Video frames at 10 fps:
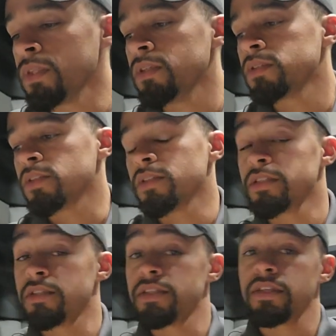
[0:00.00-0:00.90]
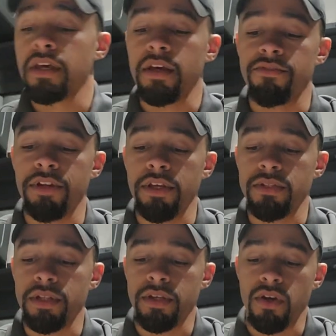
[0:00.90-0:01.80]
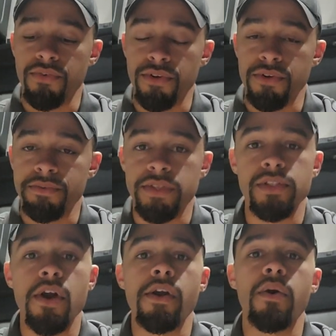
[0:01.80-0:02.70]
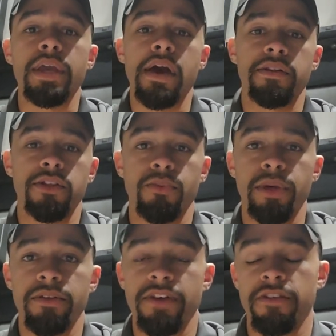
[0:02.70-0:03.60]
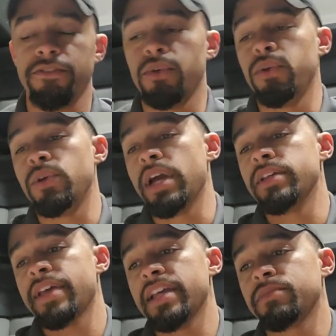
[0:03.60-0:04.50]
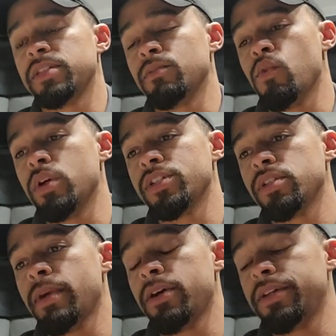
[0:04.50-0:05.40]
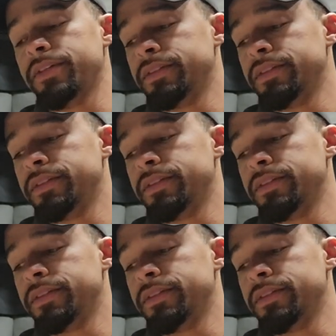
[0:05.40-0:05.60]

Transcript: So this video is going to go over the Sonoco account a little bit. I've had a few of you guys ask me some questions about it.